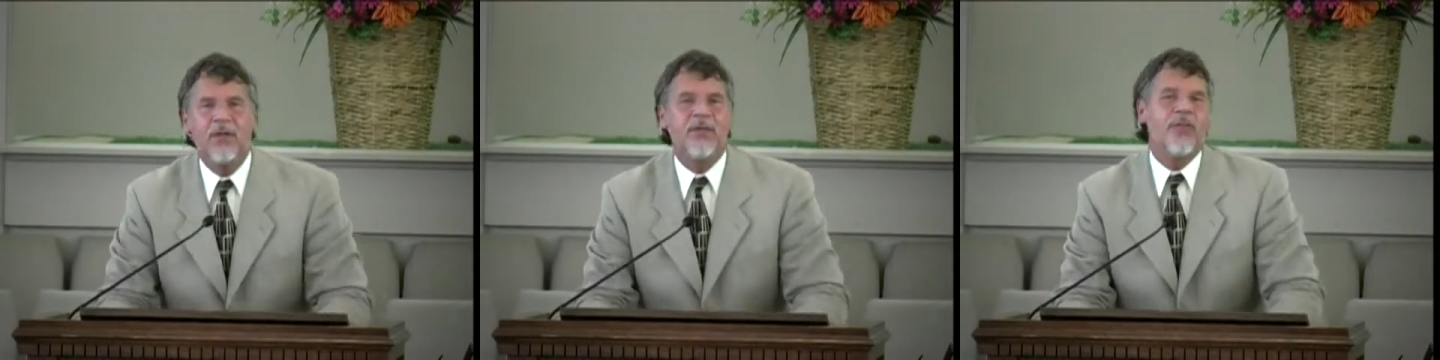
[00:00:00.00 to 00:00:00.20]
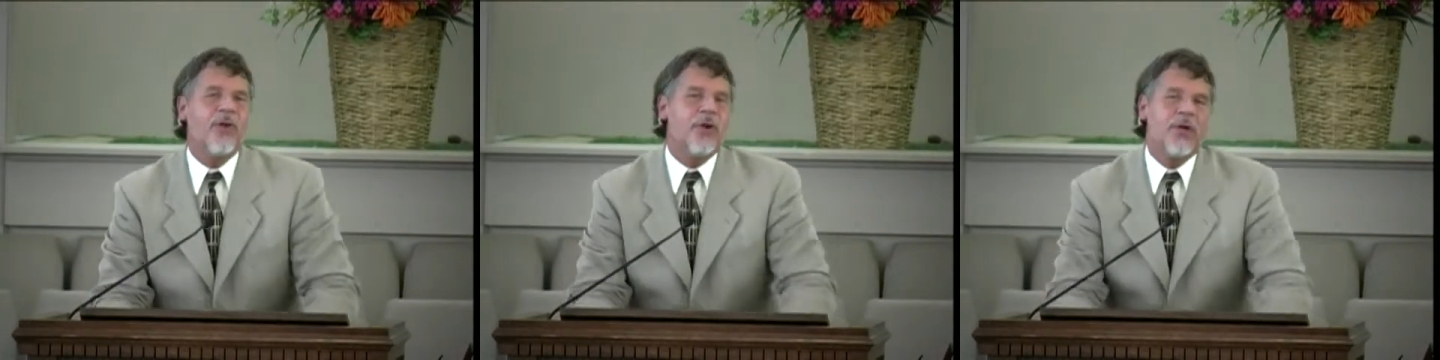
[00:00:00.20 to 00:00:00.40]

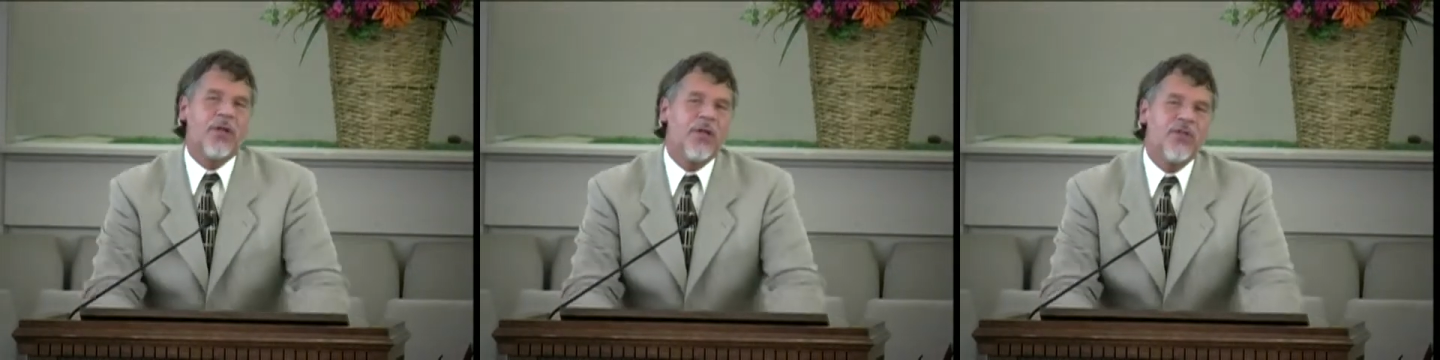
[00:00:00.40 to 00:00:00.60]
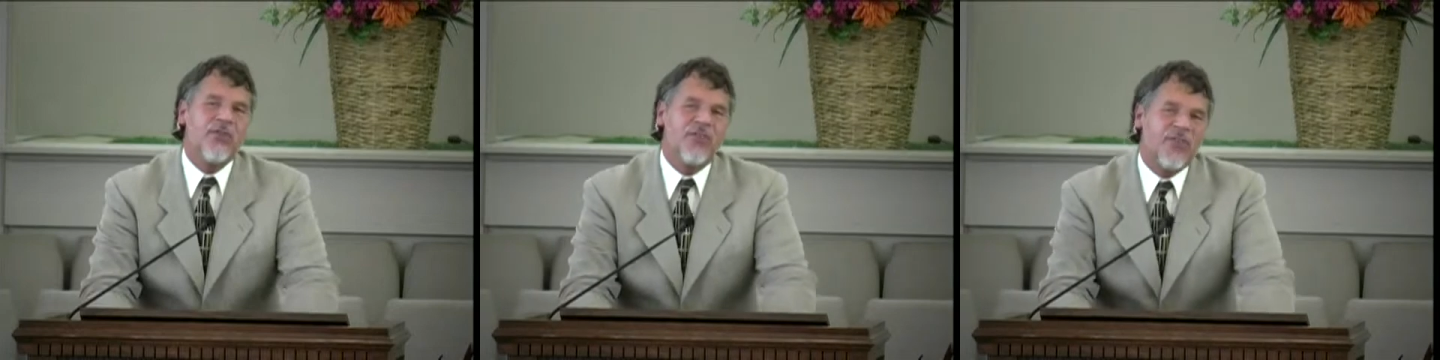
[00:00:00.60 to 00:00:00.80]
There it
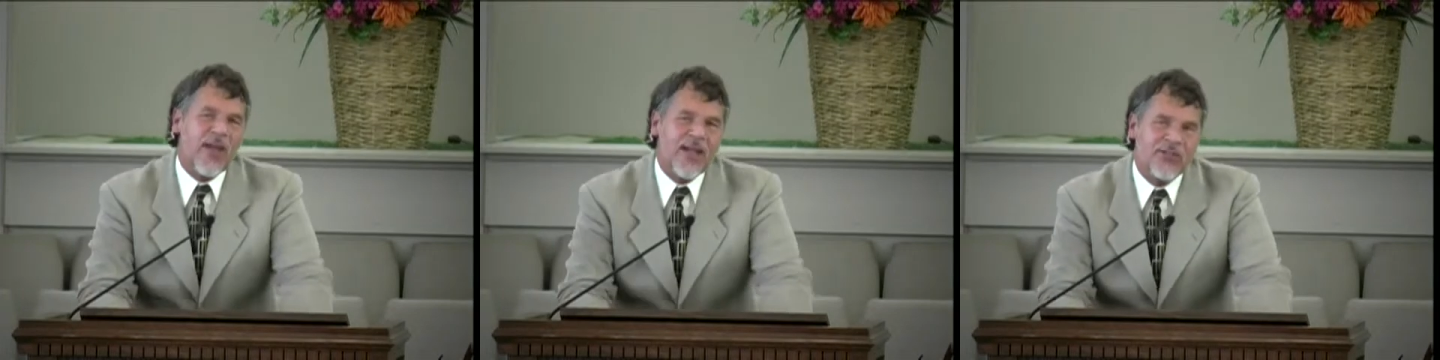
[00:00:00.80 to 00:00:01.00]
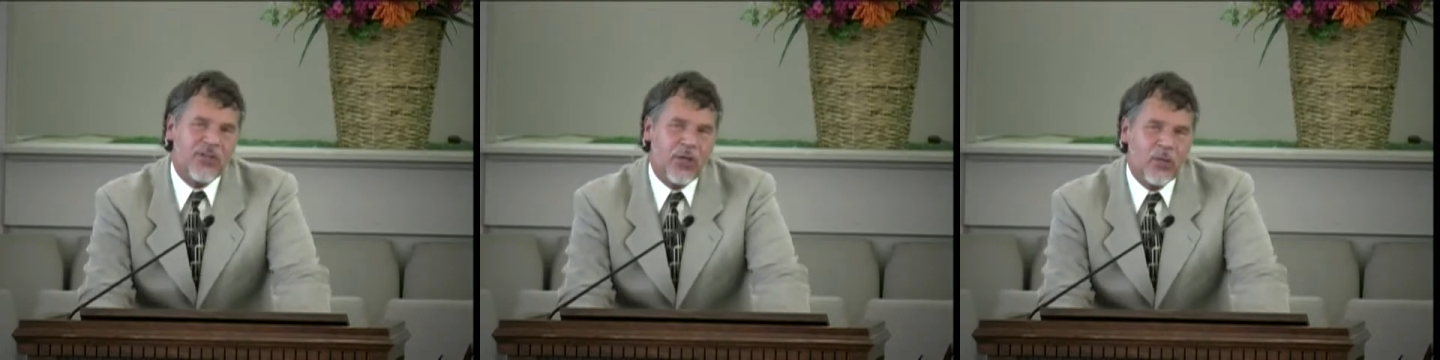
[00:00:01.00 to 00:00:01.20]
is,
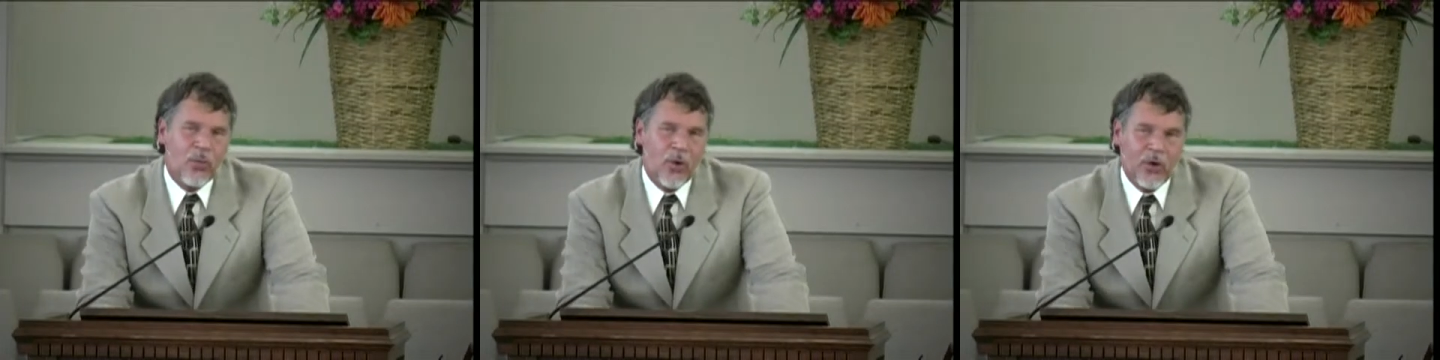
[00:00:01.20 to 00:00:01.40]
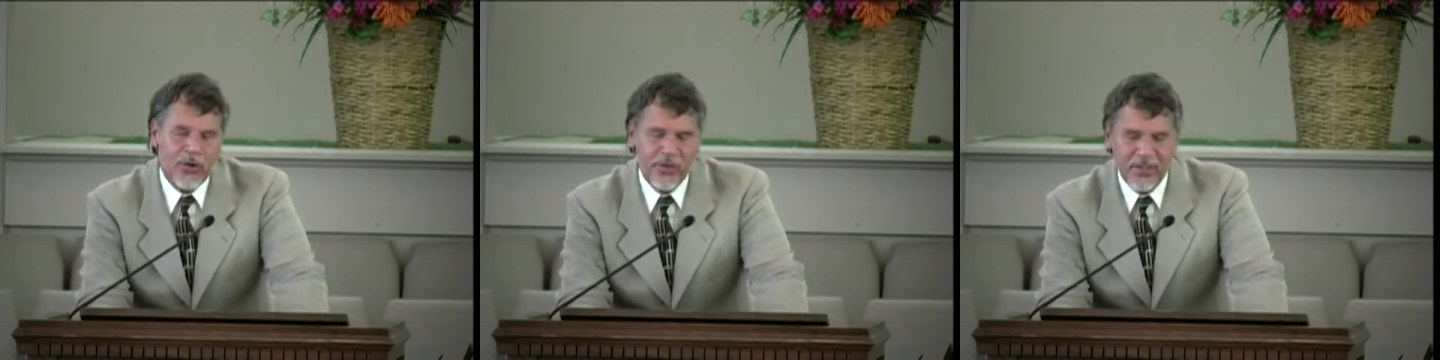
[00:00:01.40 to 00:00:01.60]
that's our
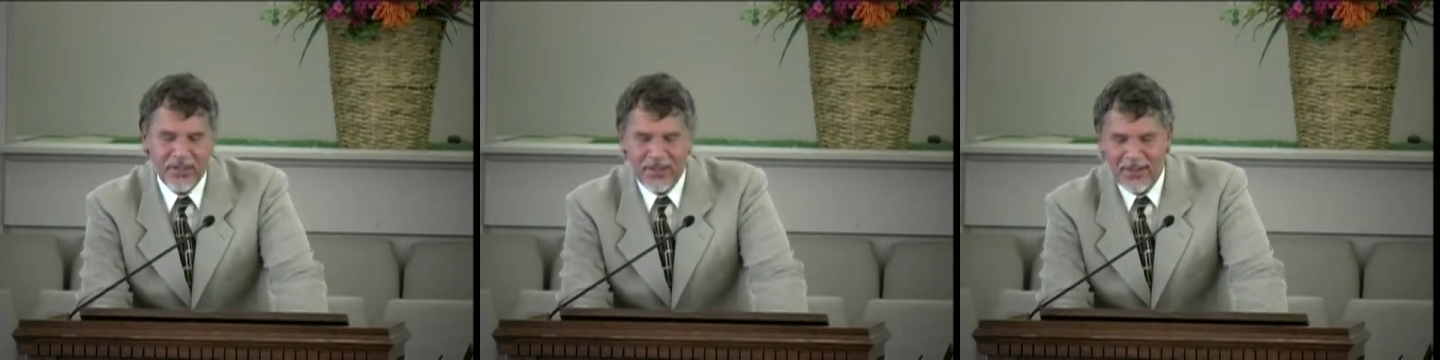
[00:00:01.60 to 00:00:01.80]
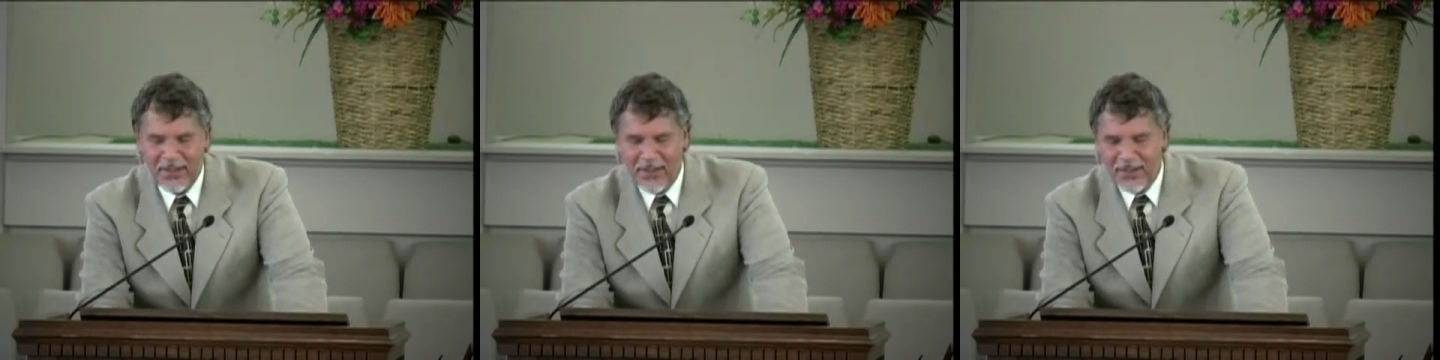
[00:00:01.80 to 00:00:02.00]
word,
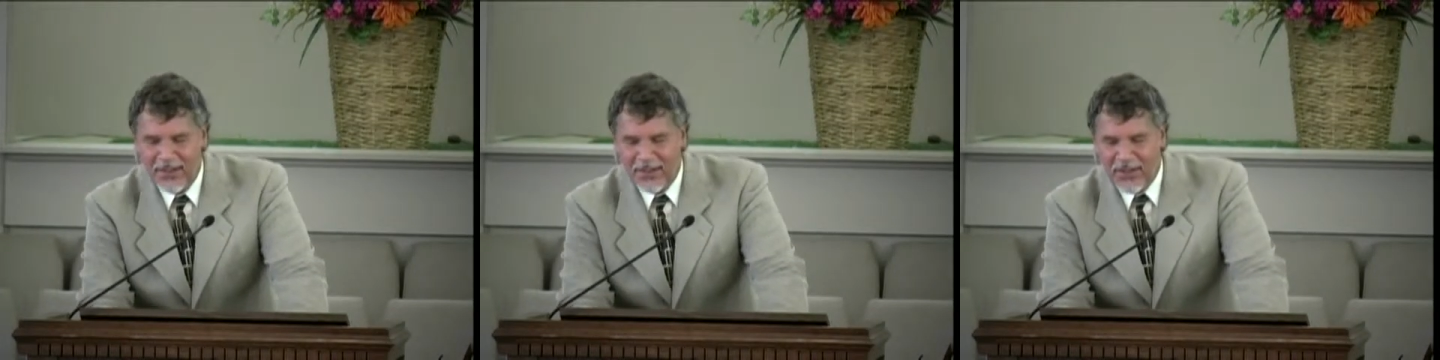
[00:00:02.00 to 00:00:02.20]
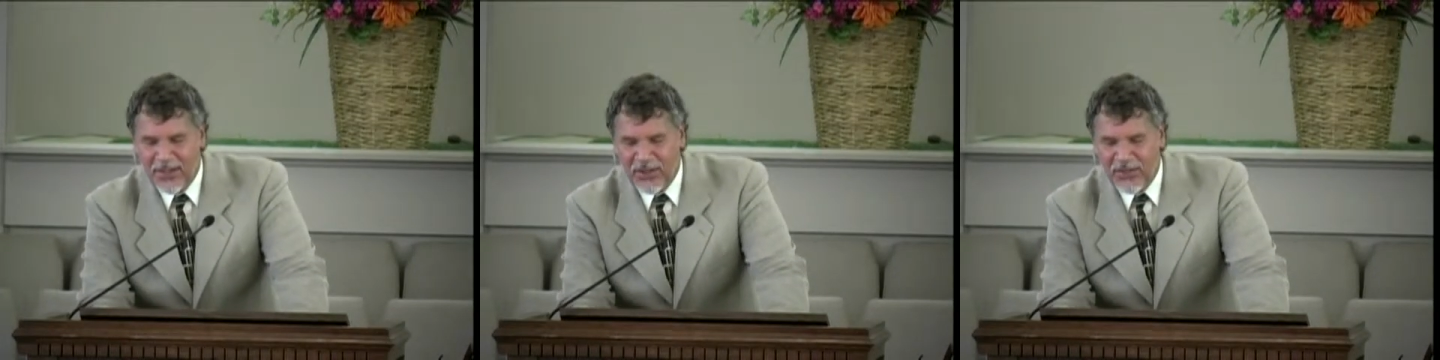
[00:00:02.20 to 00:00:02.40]

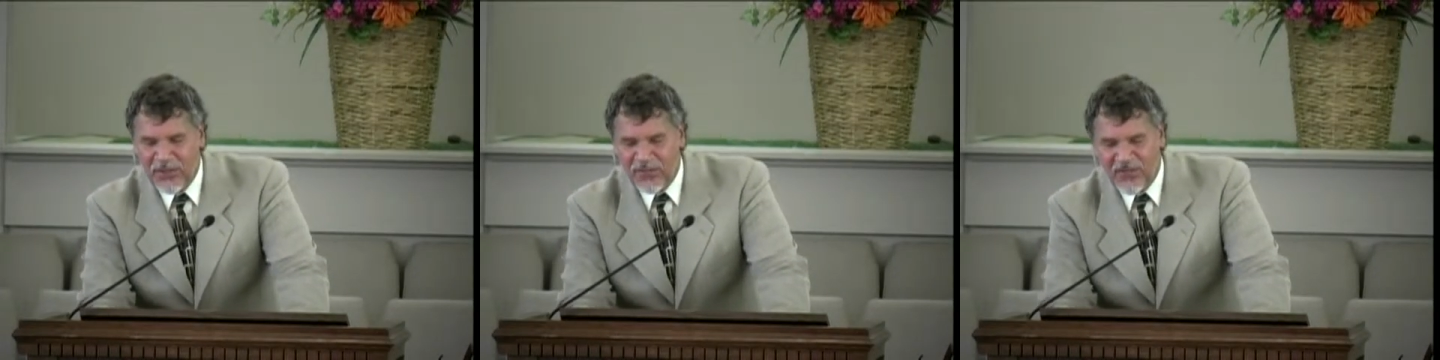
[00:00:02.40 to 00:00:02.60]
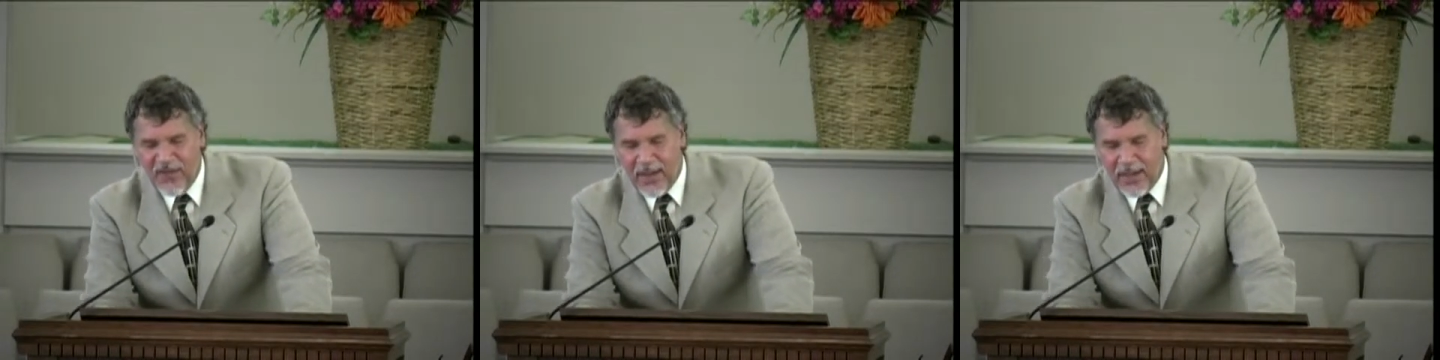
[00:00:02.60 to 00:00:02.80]
in the
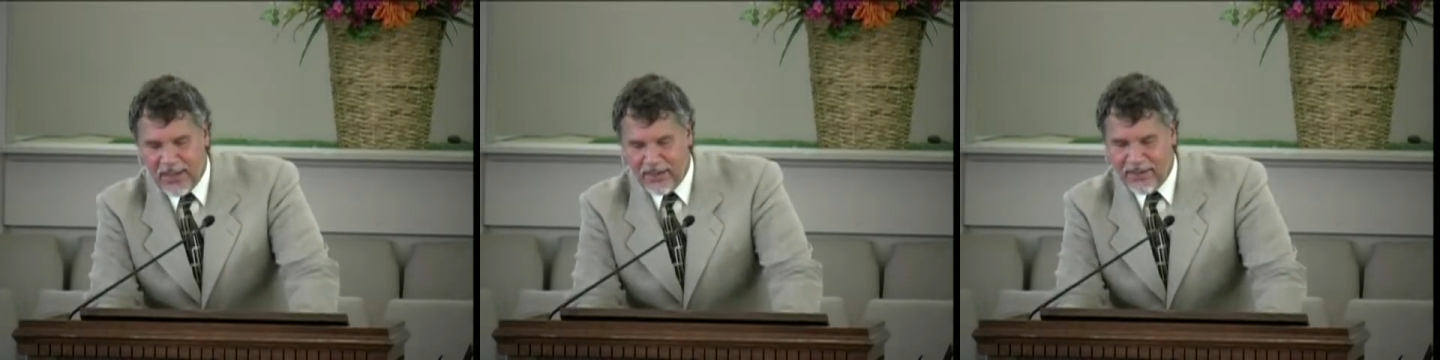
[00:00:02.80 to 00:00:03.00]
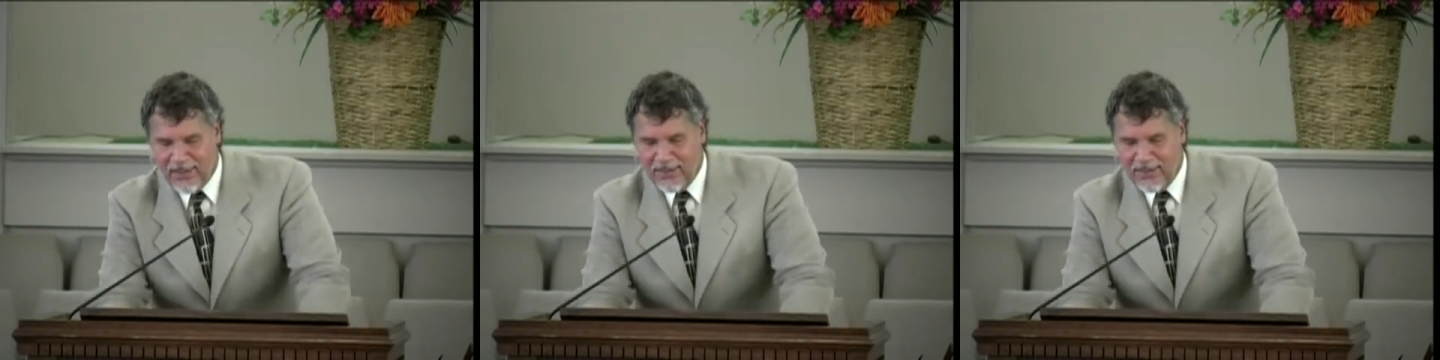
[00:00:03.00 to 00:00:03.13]
faith.